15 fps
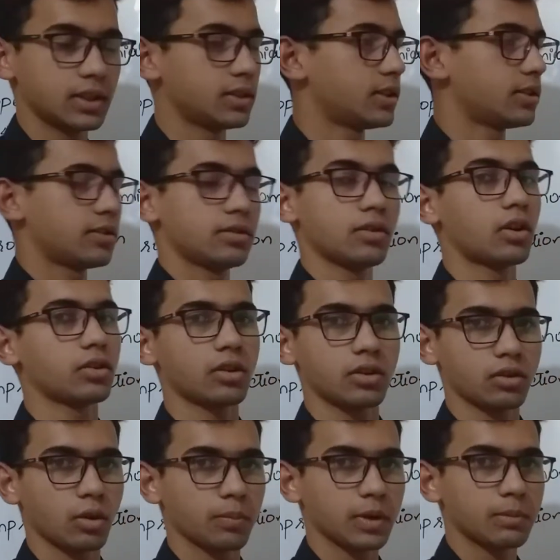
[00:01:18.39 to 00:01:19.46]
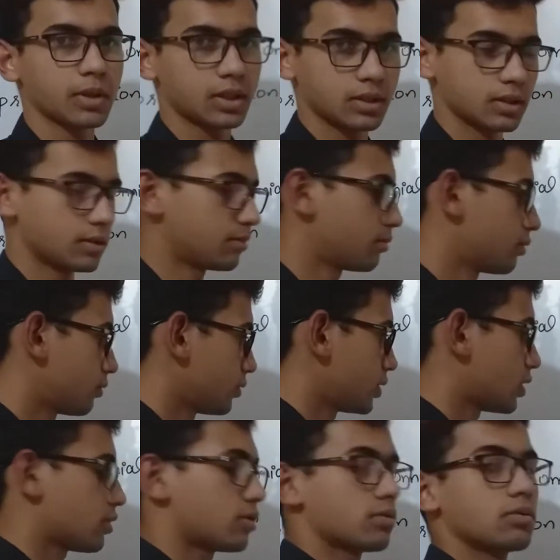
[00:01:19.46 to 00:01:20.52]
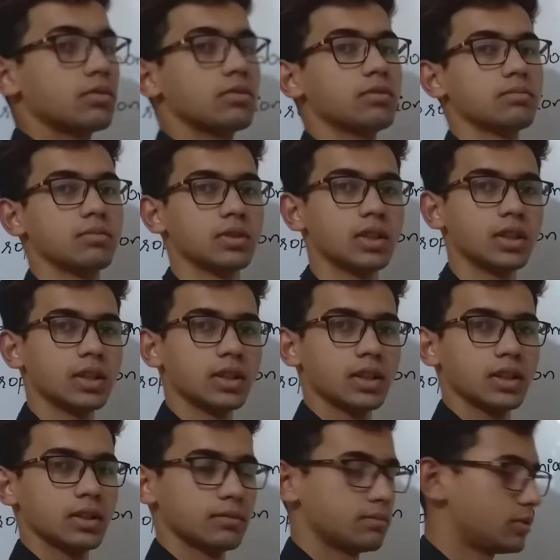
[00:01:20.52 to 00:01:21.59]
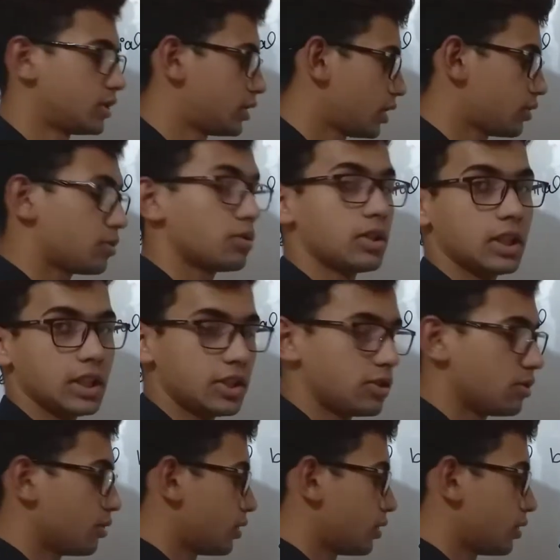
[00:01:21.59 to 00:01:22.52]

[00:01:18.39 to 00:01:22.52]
this is not our topic, but just to teach you,